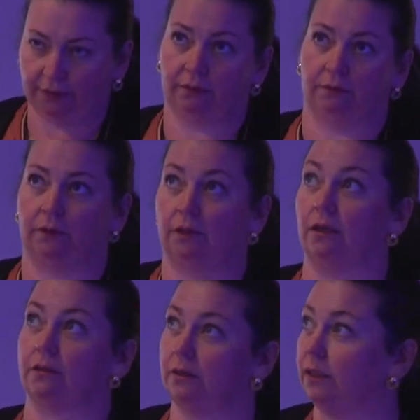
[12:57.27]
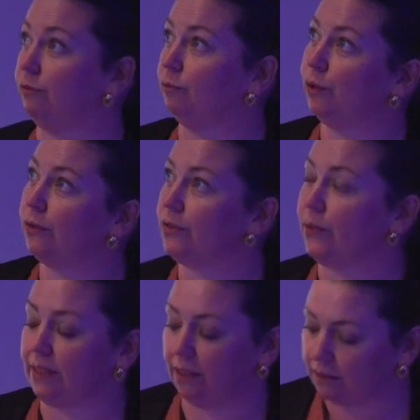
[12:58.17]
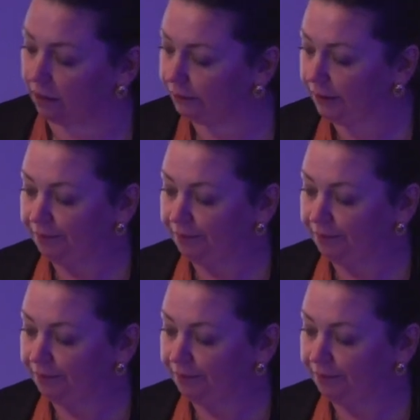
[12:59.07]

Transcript: oh God, even more than 20 years ago,